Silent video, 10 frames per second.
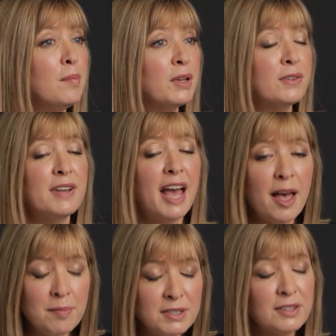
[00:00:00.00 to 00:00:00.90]
because it
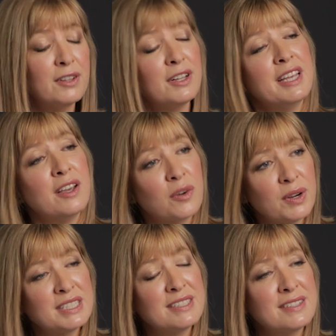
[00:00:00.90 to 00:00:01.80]
absolutely
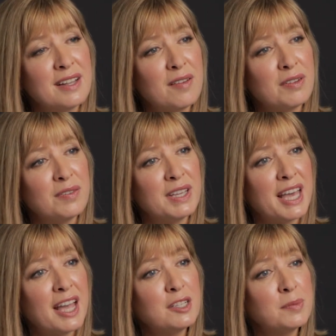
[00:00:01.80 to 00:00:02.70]
increases the level of
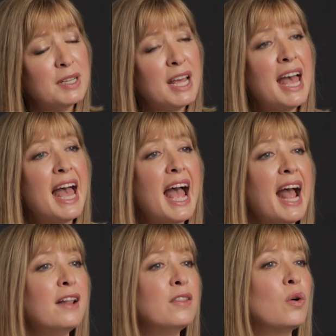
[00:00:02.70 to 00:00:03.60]
engagement
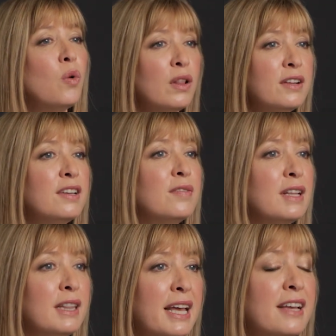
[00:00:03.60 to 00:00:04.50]
and the quality of the
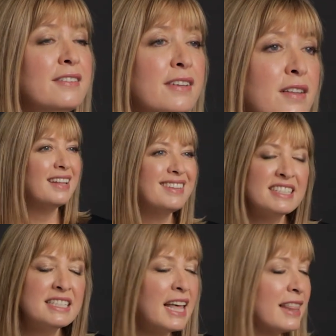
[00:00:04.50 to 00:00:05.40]
legacy.
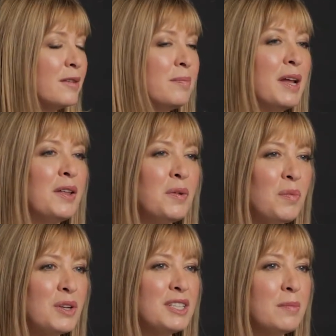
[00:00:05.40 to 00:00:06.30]
There's nothing better than
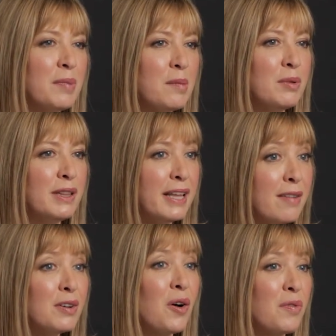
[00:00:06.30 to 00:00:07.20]
watching people
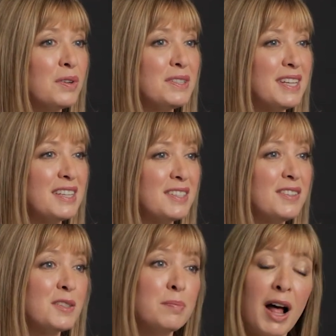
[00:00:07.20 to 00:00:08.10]
leave a conference
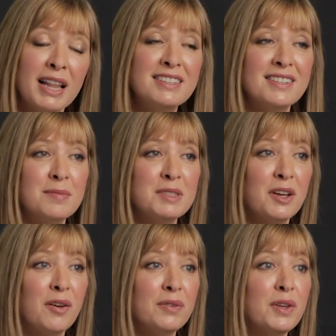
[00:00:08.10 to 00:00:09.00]
session smiling to
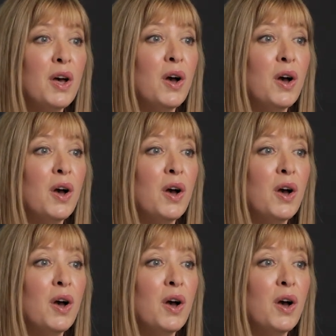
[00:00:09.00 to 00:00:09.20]
themselves